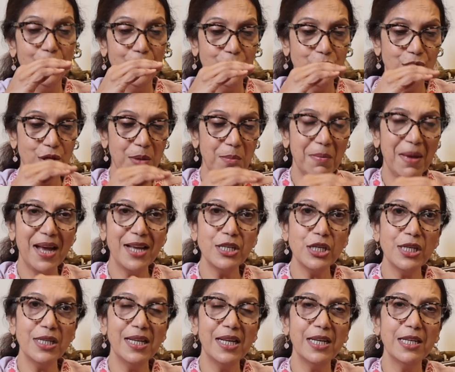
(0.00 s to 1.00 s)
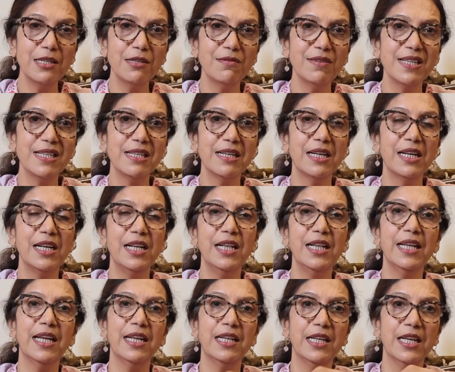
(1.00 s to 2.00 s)
So imagine there is
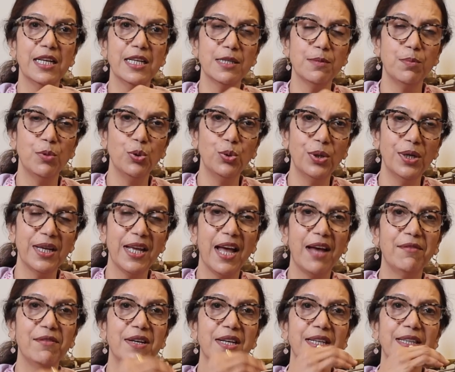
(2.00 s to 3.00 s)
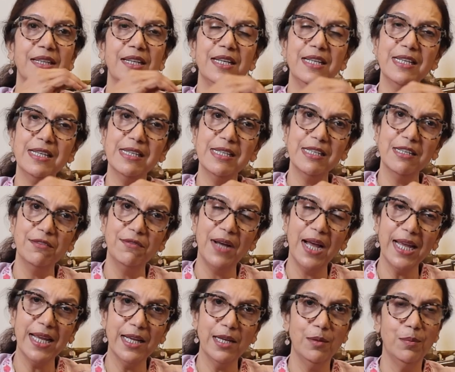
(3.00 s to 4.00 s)
visceral, then there is pleural cavity, and there is
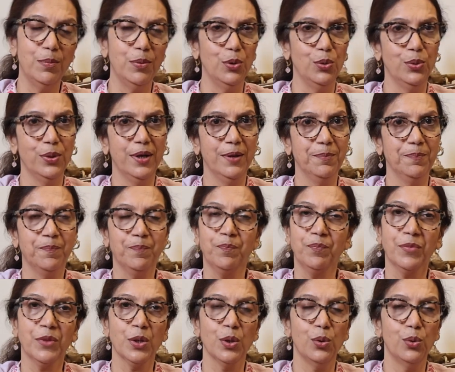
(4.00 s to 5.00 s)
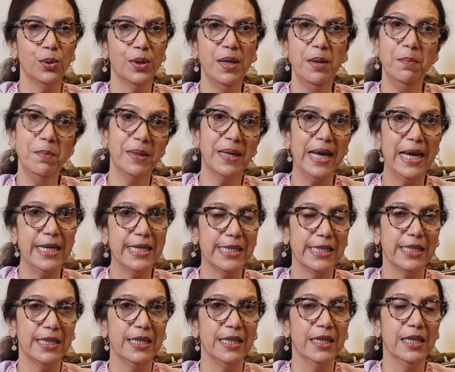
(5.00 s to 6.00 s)
cervical pleura, okay,
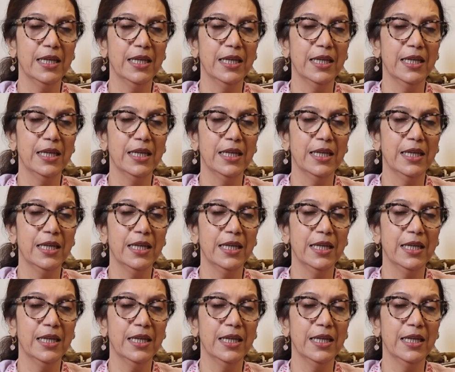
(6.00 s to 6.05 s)
parietal.